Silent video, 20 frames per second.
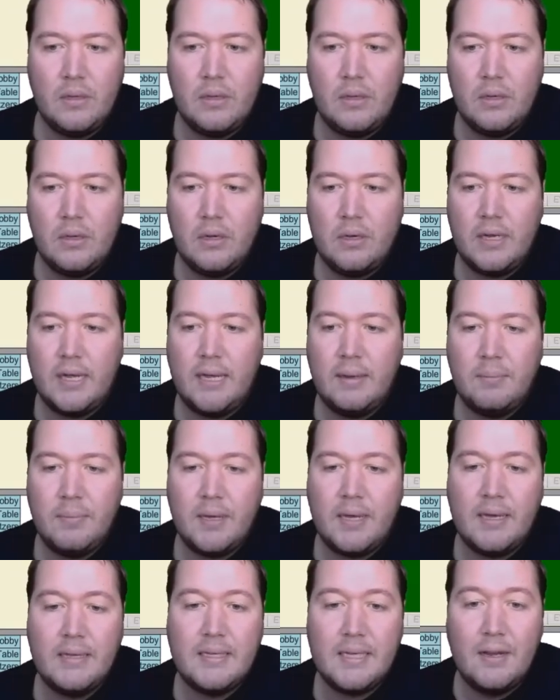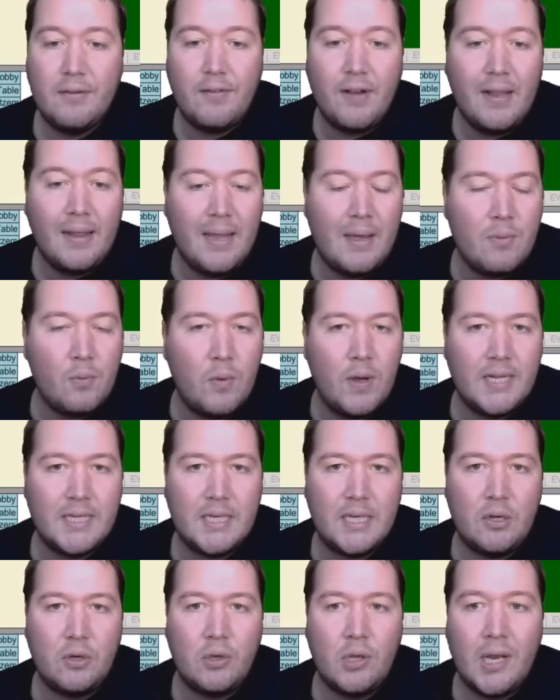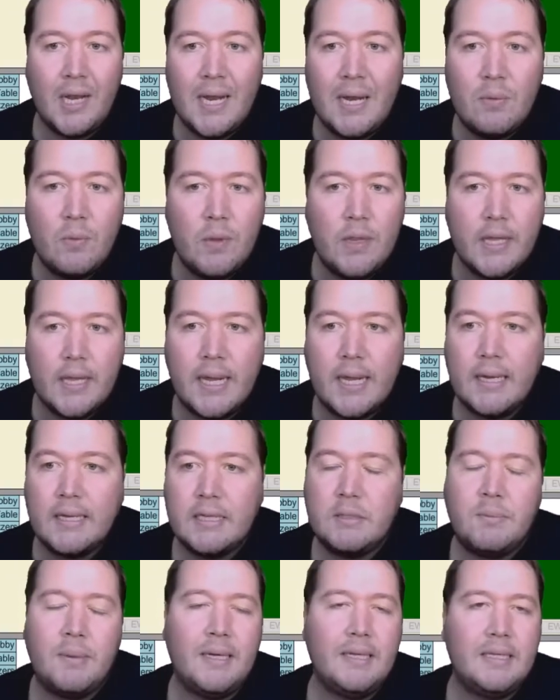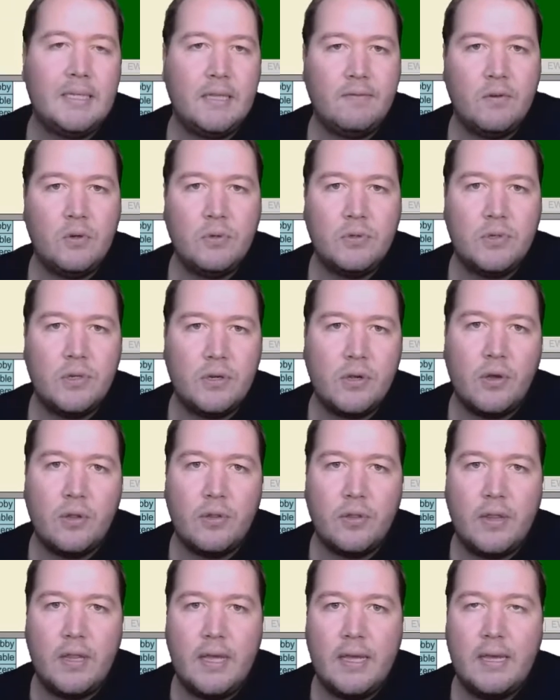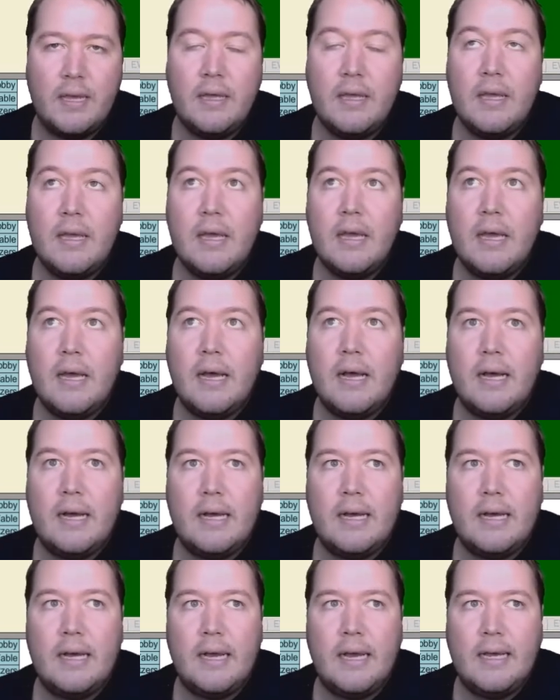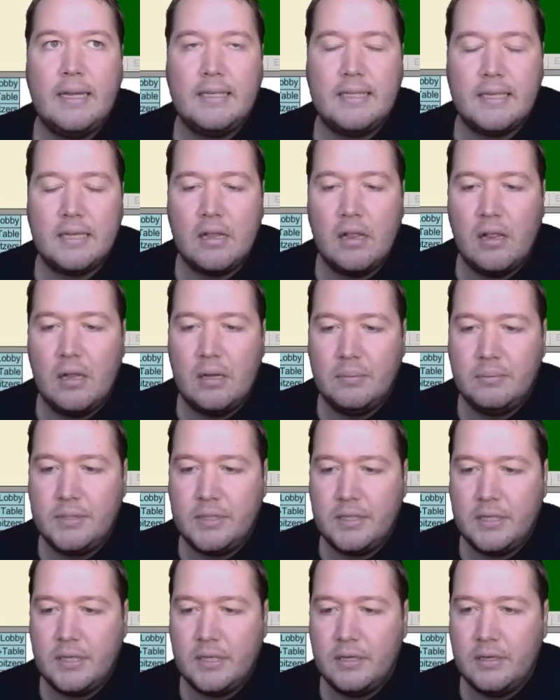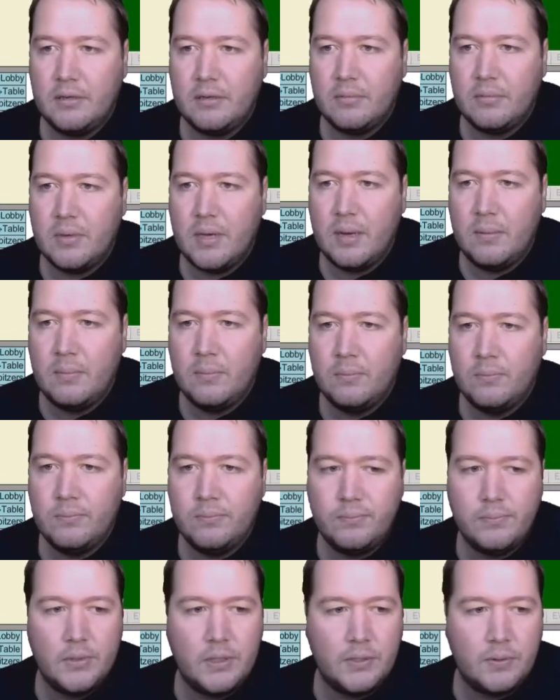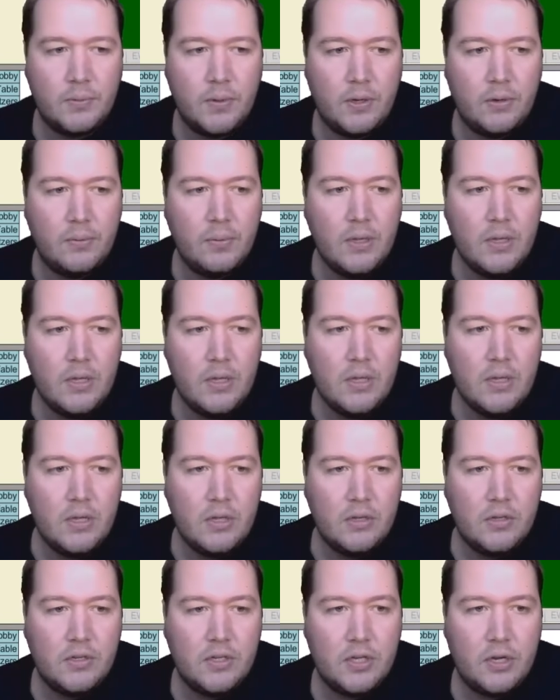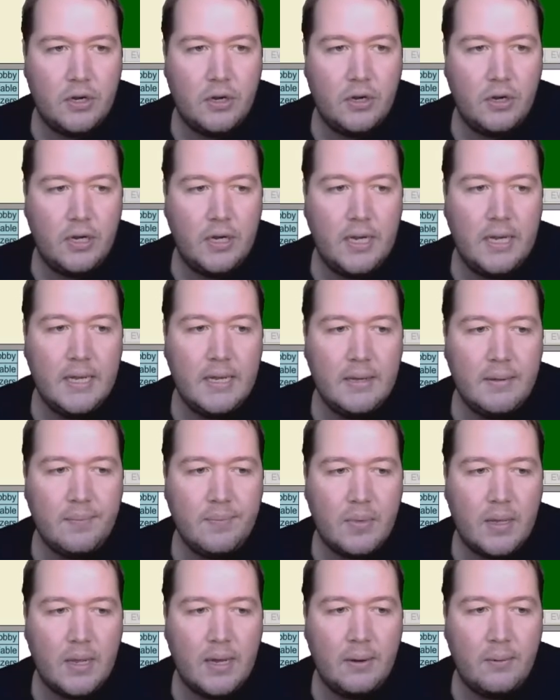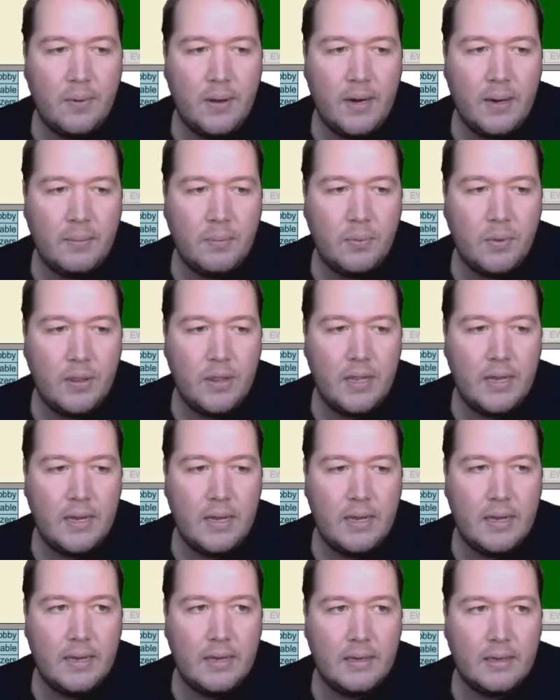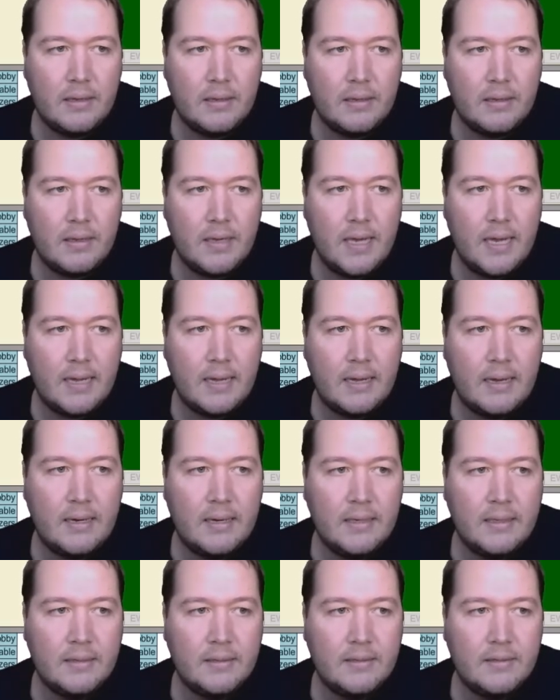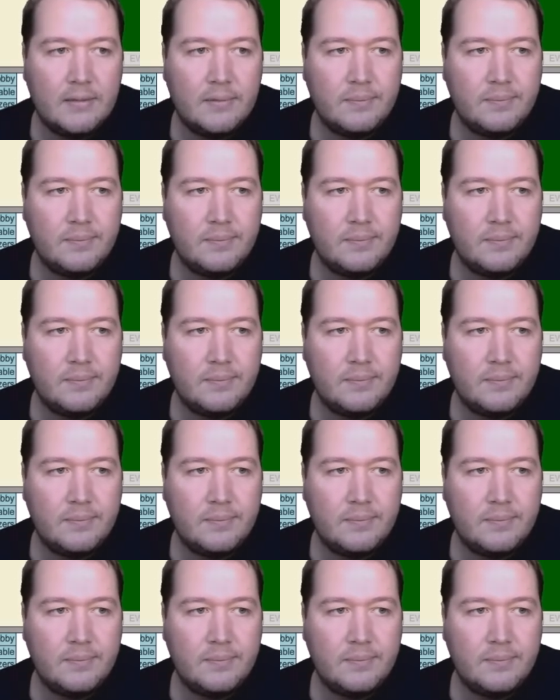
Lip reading: Okay, because if I let West on lead with the king of spades, they've also got their ace of clubs to come as well. So here, I went up with the king of hearts